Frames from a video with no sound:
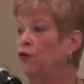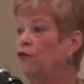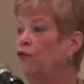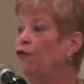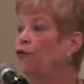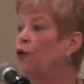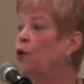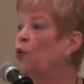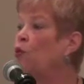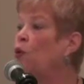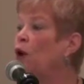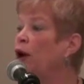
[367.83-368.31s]

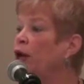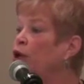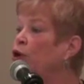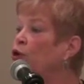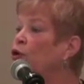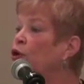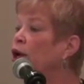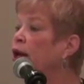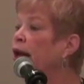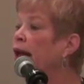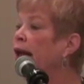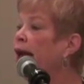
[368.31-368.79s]
for what
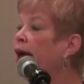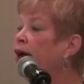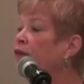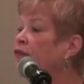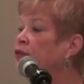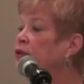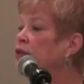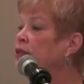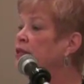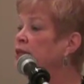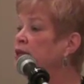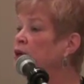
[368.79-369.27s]
you're going to
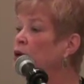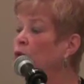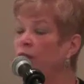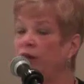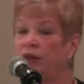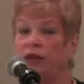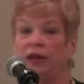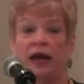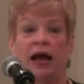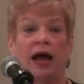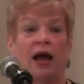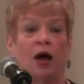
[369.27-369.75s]
have to deal
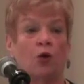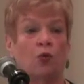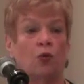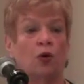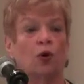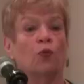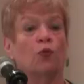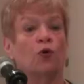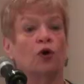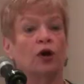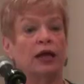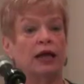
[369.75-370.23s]
with and how
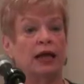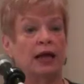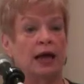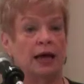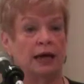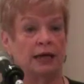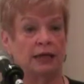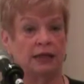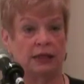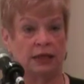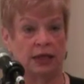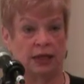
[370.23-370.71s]
we're working
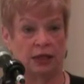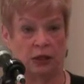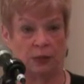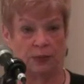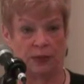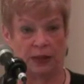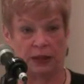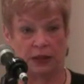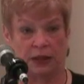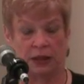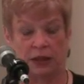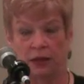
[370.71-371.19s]
on
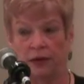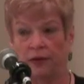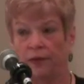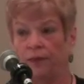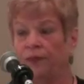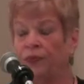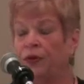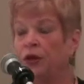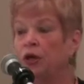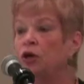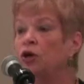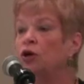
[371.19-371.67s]
assessments.
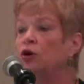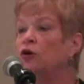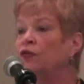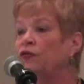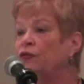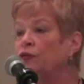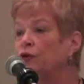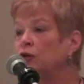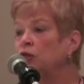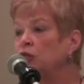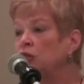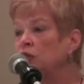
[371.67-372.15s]

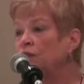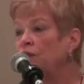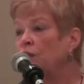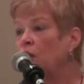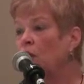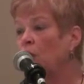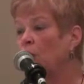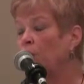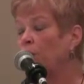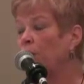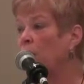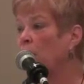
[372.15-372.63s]
First of
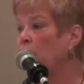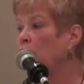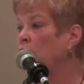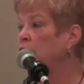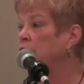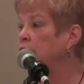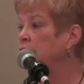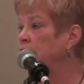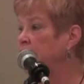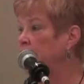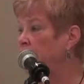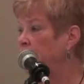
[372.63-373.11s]
all,
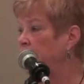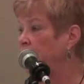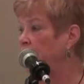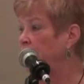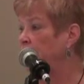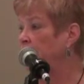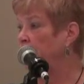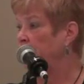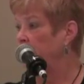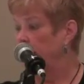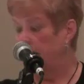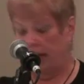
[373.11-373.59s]
PARCC said,
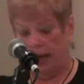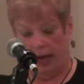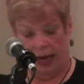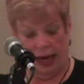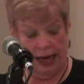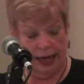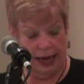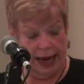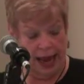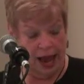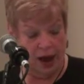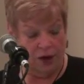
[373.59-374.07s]

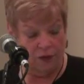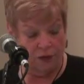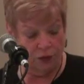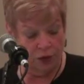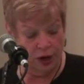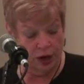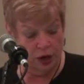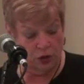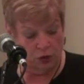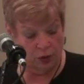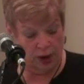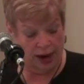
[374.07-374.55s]
at
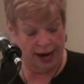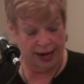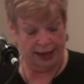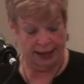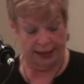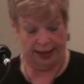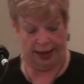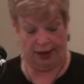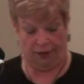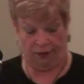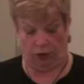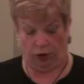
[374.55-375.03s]
every
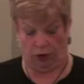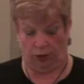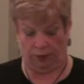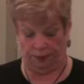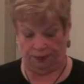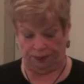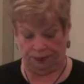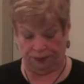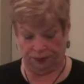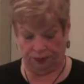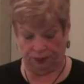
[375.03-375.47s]
grade level,